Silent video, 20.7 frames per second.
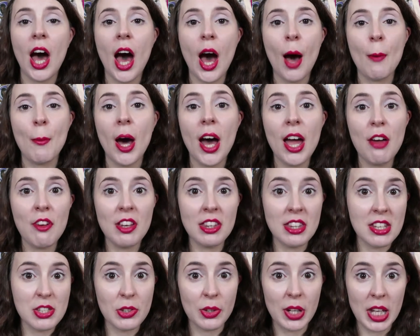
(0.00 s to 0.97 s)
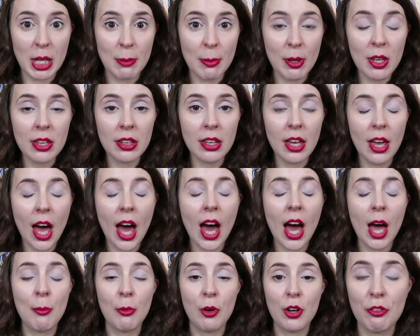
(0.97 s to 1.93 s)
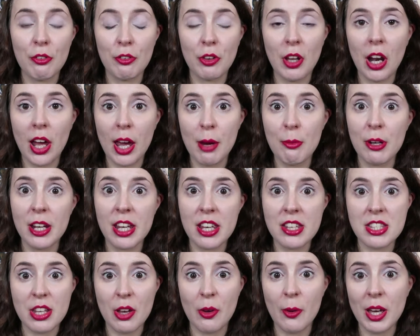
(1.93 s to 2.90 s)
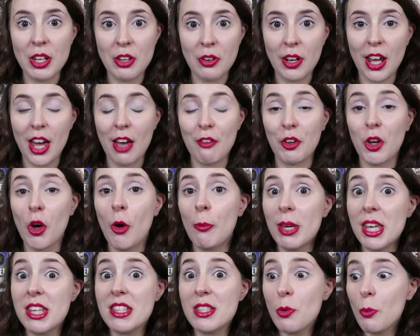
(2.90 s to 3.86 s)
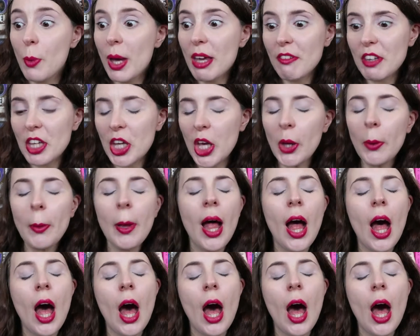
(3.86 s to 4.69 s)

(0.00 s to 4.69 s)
Um, I read this on ebook, I it from the library, so I don't have a copy to wave at you,